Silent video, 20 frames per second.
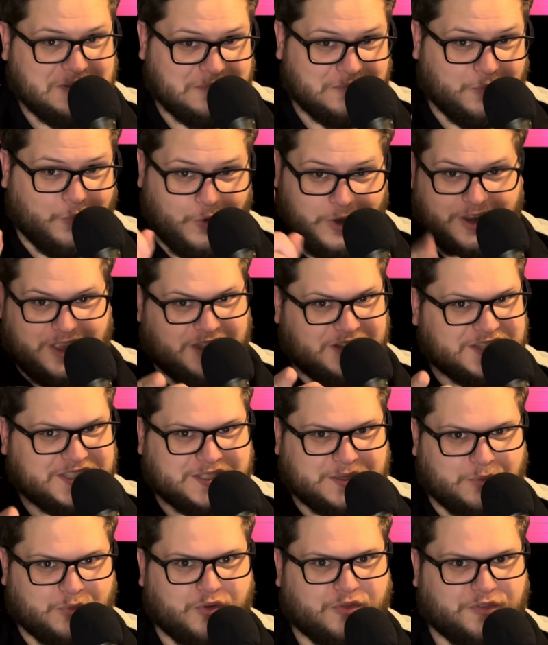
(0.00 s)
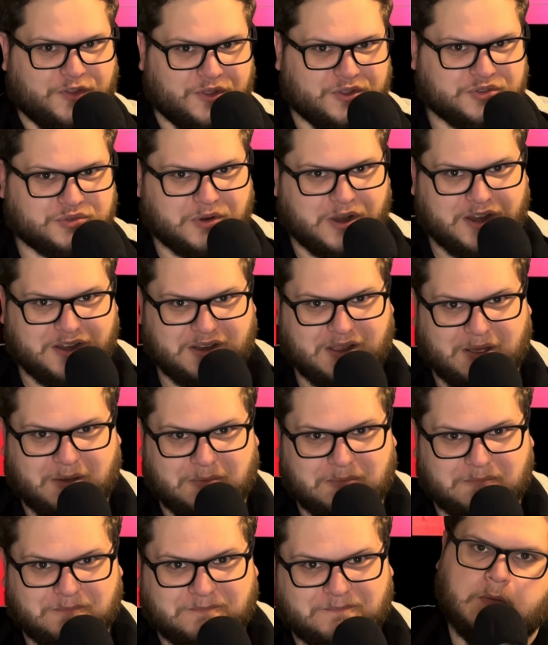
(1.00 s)
we're getting some reveals right
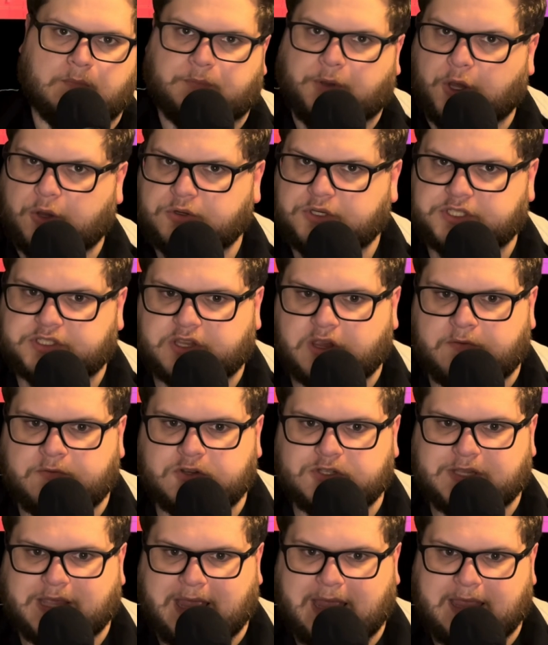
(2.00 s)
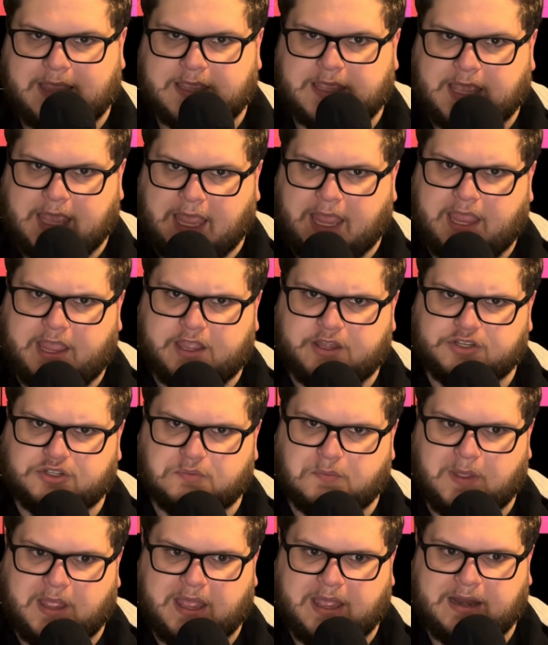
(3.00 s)
now. Po discovers a cage
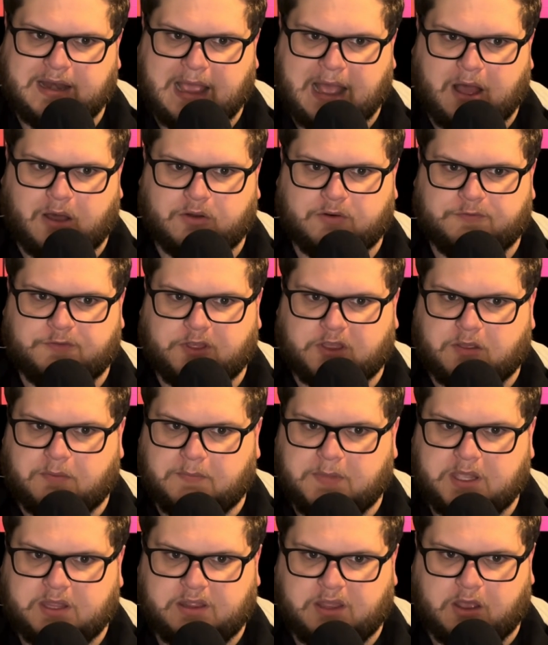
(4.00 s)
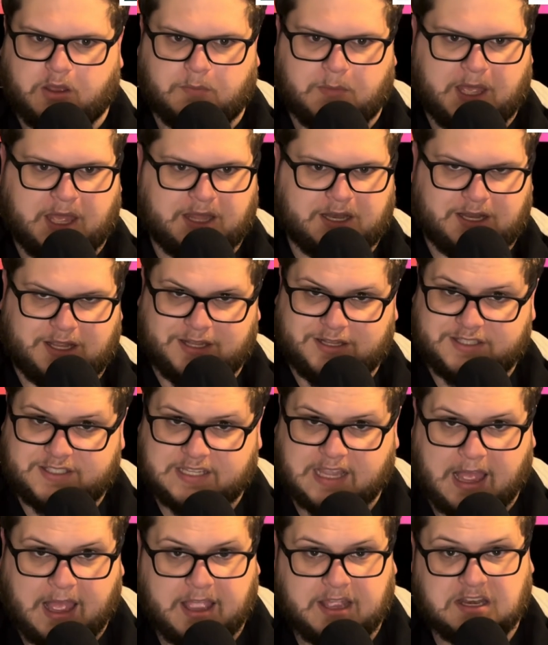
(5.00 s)
made out of the chameleon, and
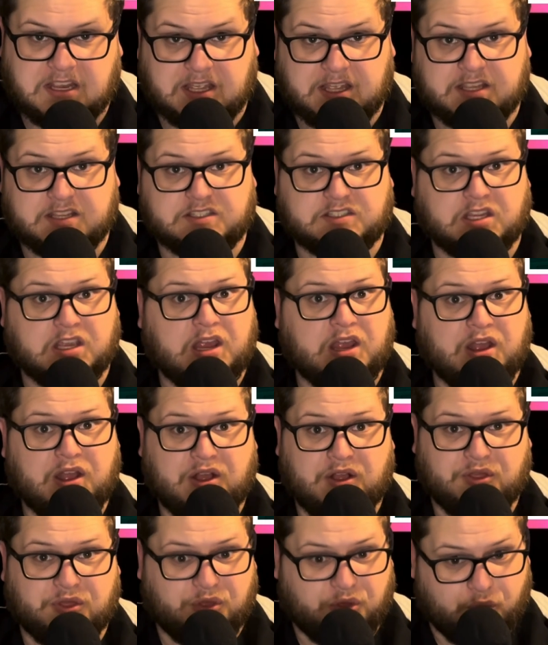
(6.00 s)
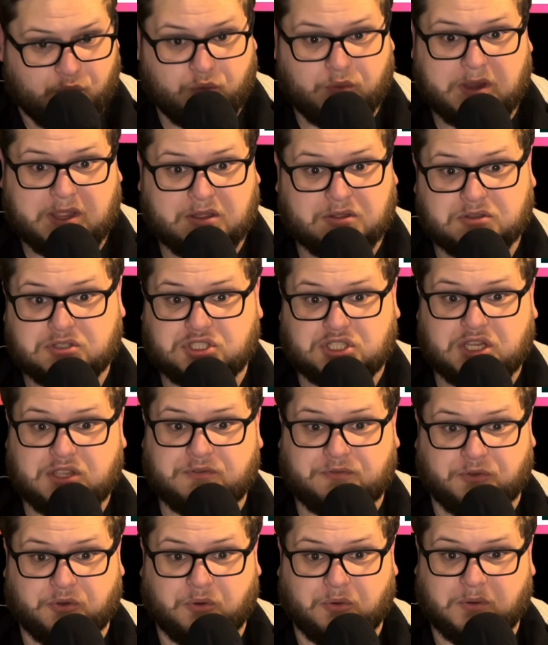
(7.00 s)
inside is the real
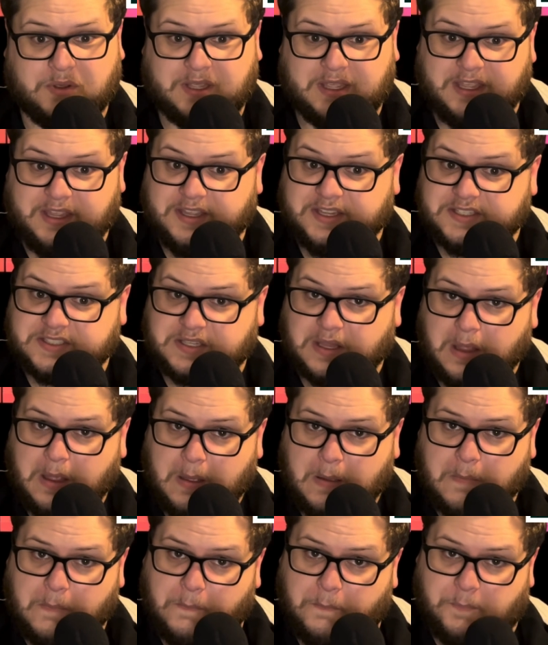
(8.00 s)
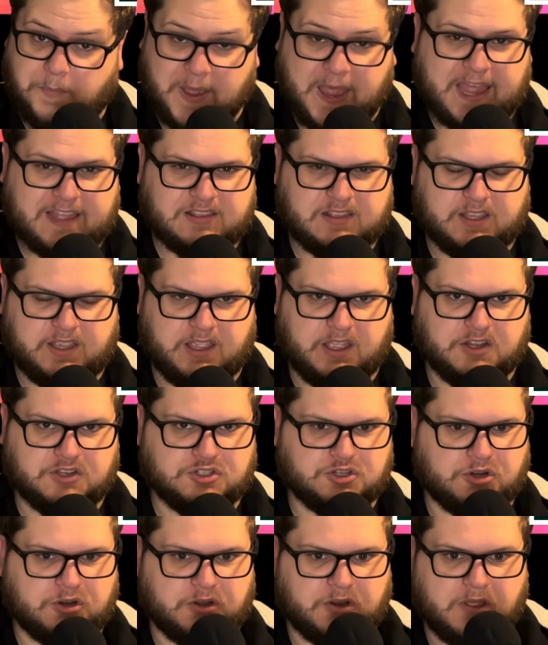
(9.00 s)
Shifu. He is badly
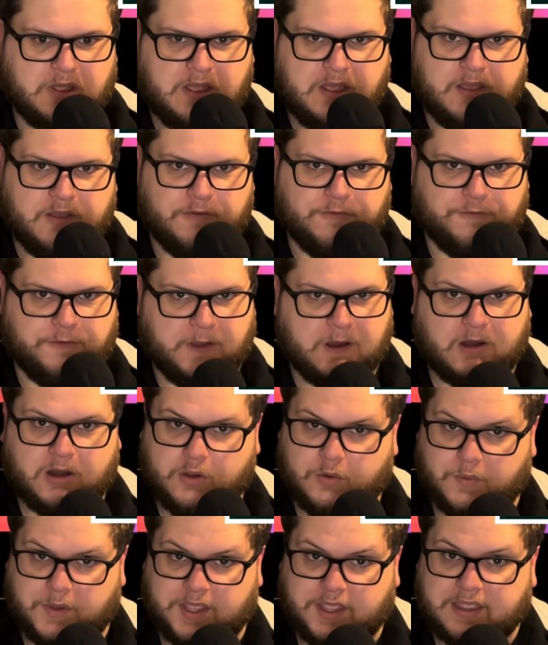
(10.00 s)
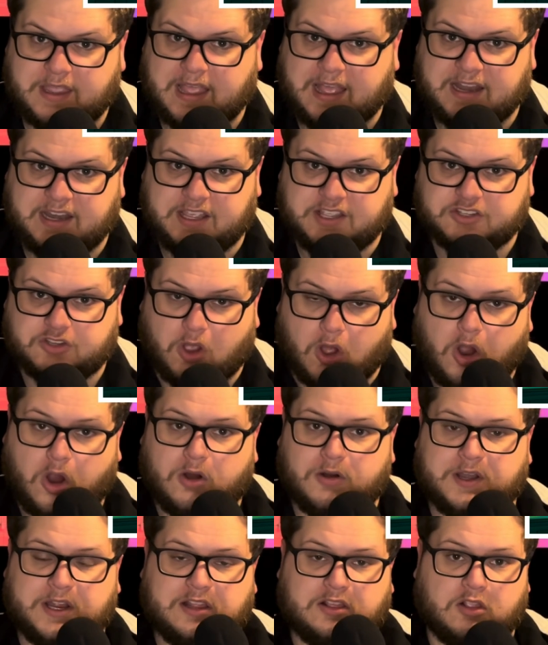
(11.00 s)
injured, very weak, and he has
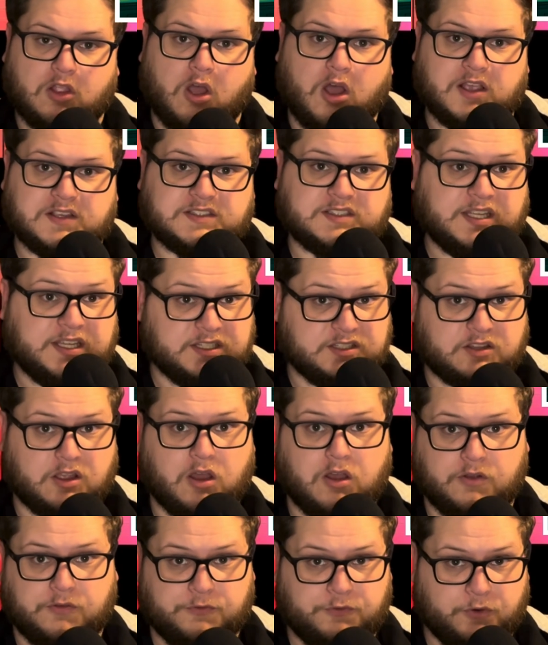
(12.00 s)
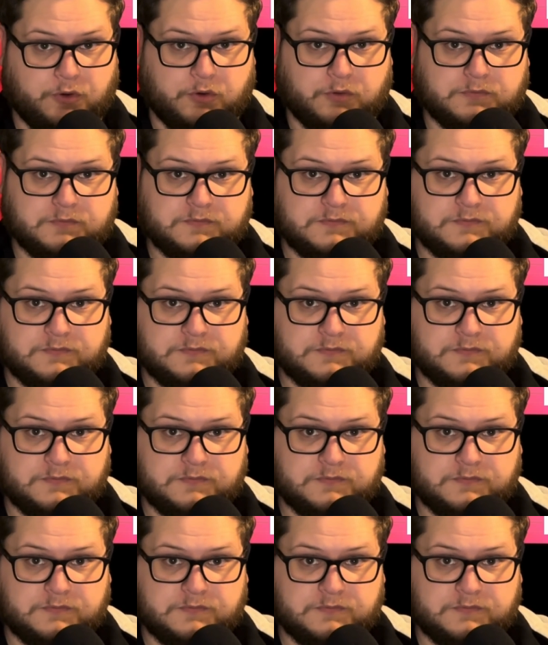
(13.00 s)
already lost his kung fu.